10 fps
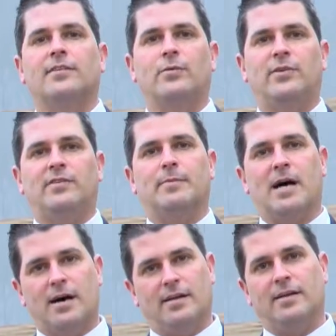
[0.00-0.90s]
like we see
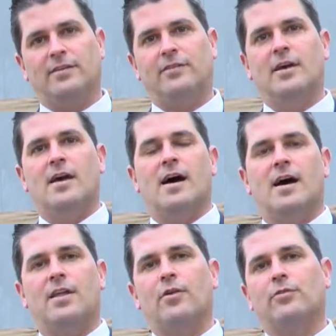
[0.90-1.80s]
behind us.
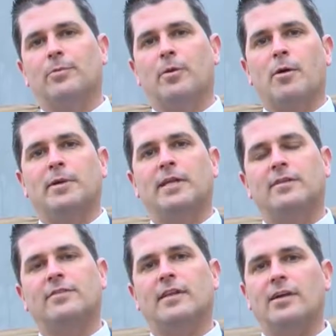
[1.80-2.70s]
Those are permanent
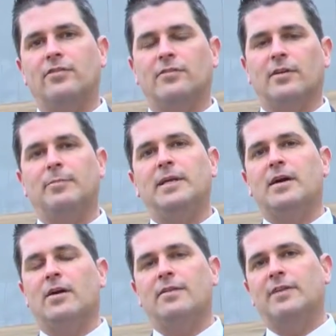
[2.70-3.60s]
installations that'll be
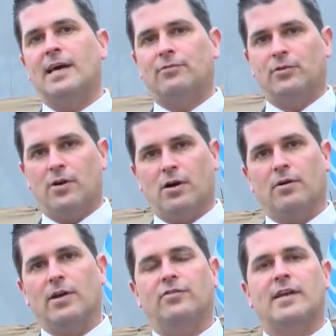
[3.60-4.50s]
there even after
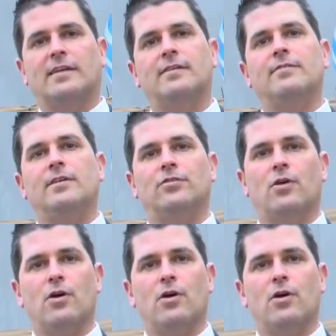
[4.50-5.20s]
inauguration activities are